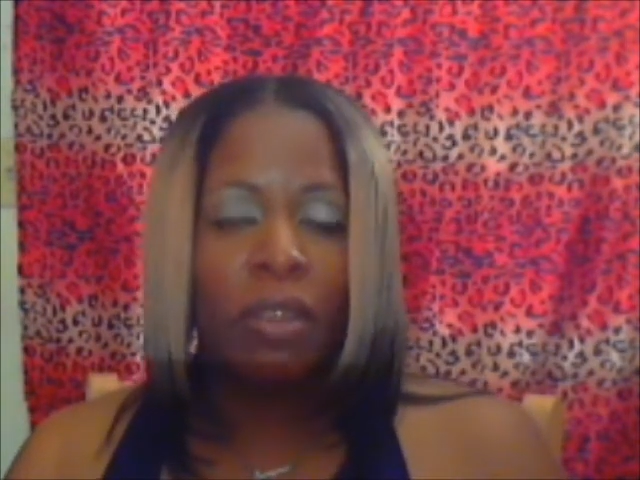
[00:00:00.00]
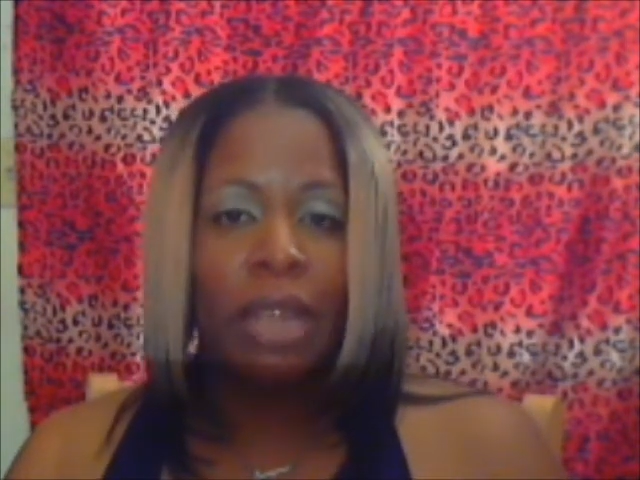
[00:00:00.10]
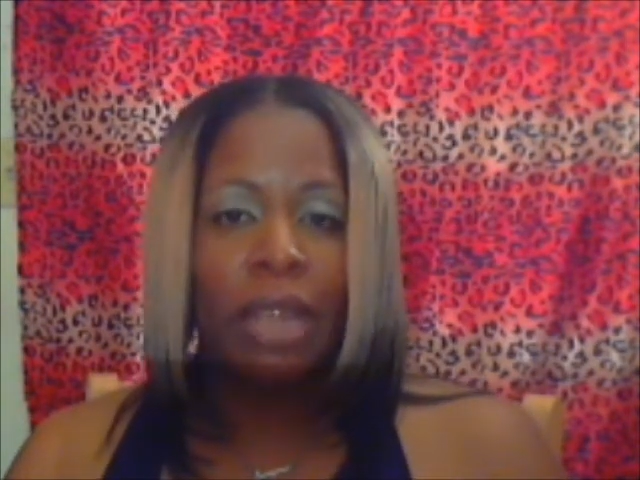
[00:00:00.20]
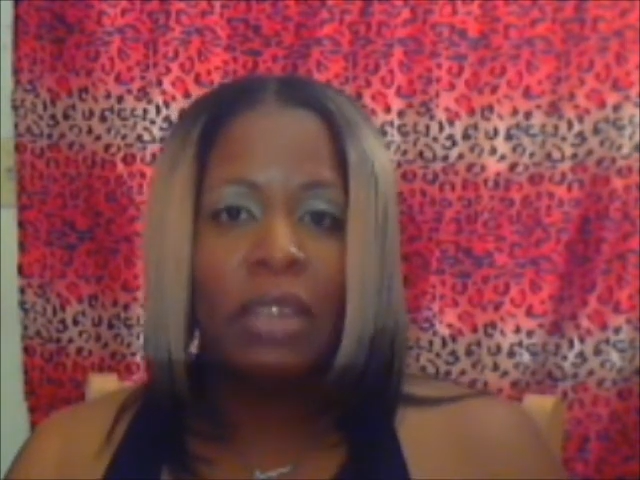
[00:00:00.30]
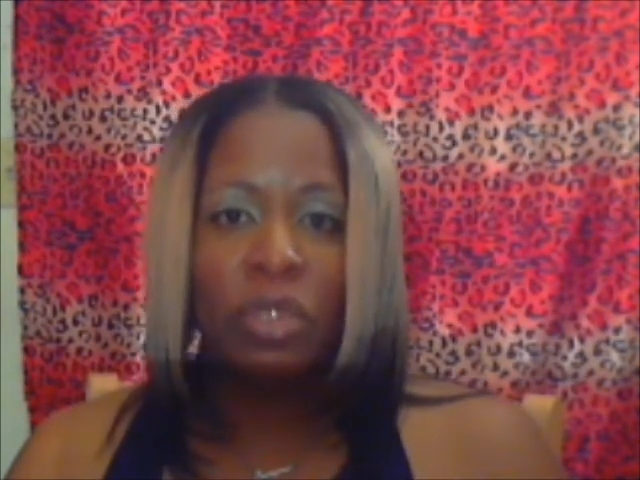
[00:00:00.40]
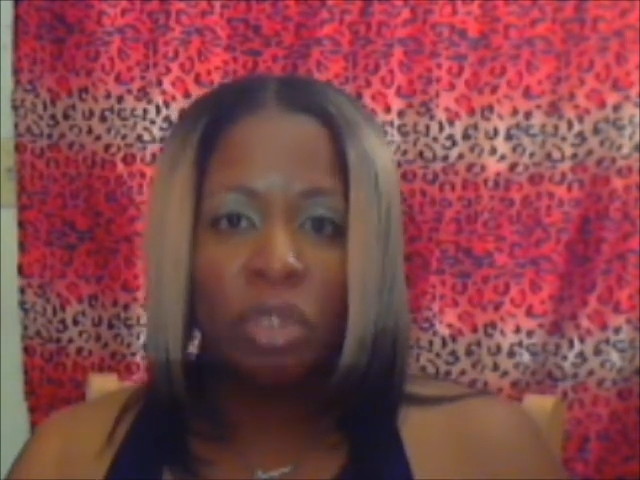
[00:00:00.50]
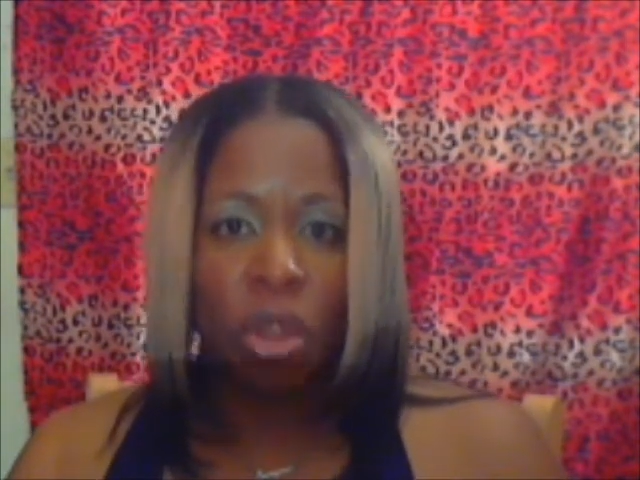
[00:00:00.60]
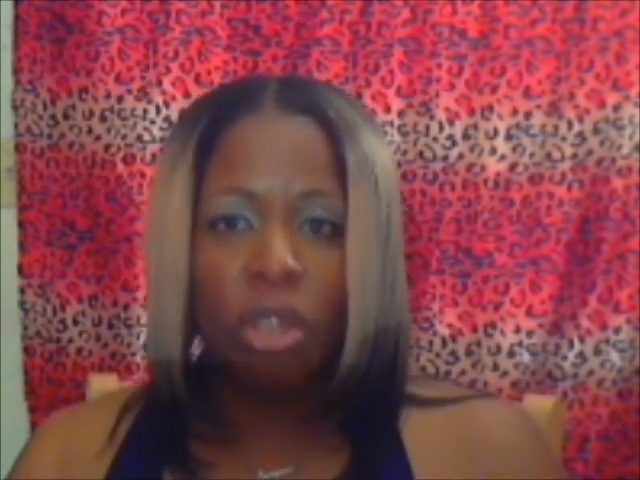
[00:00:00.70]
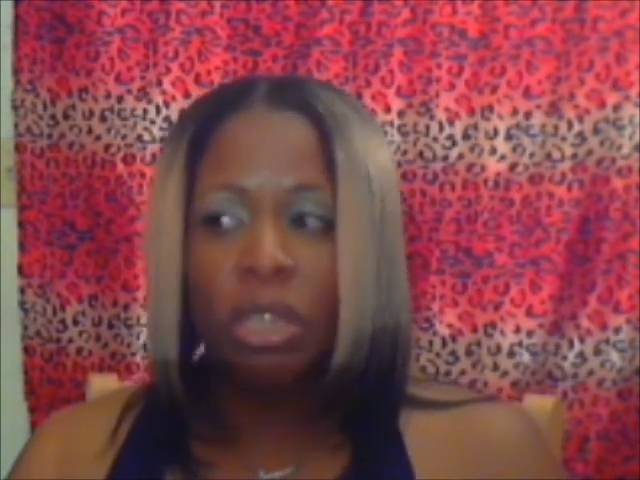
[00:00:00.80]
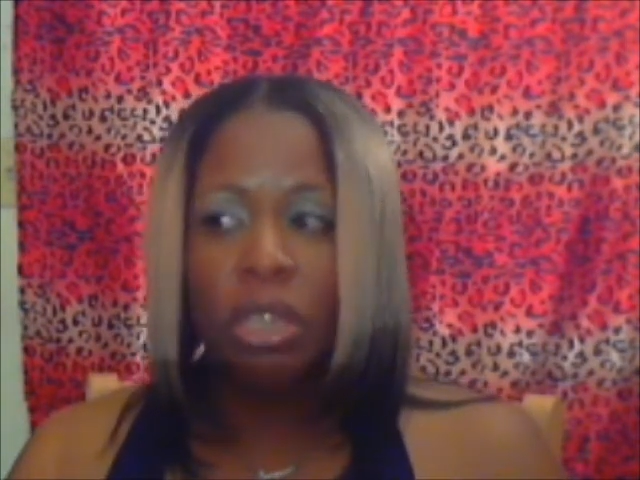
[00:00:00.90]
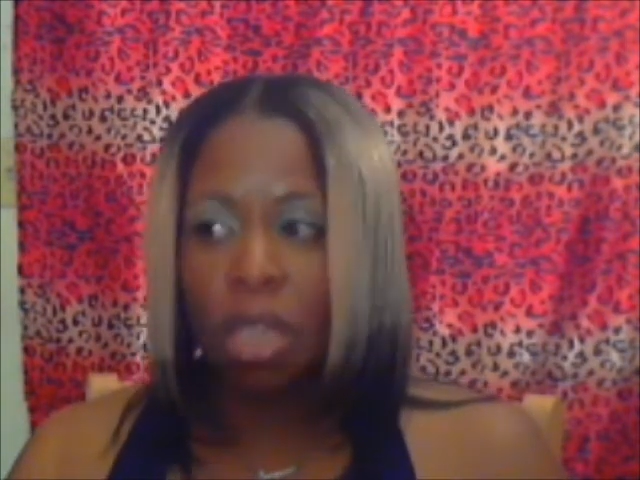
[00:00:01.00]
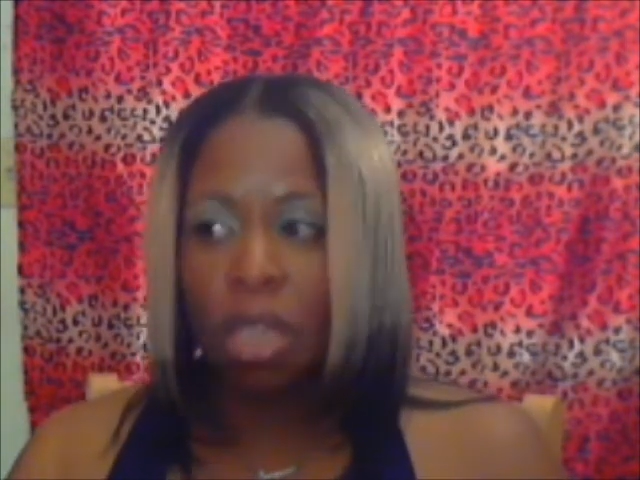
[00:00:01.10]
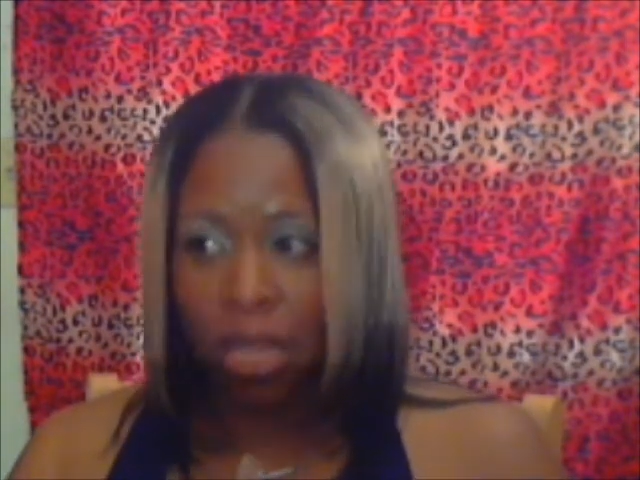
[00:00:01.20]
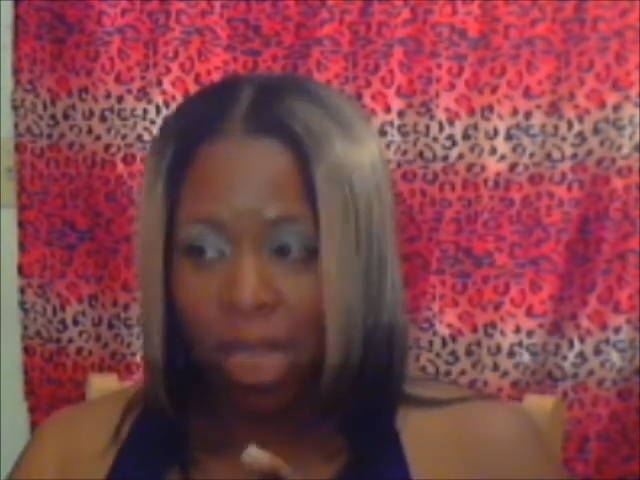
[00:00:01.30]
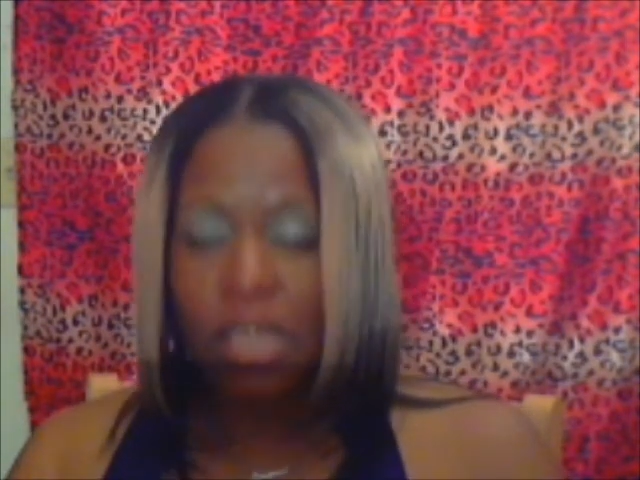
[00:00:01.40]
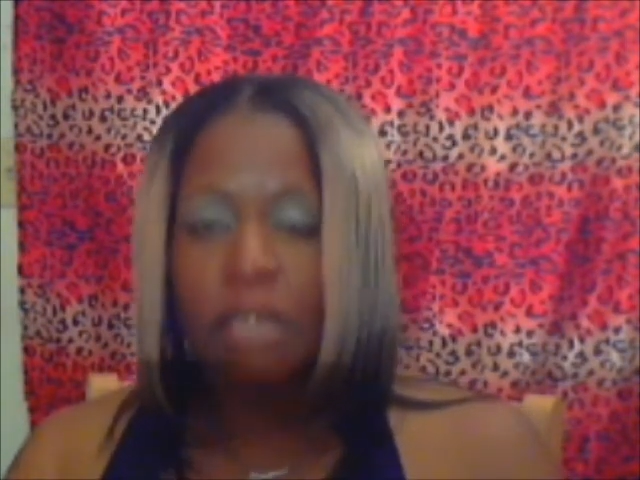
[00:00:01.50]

a lot of starch is in. That's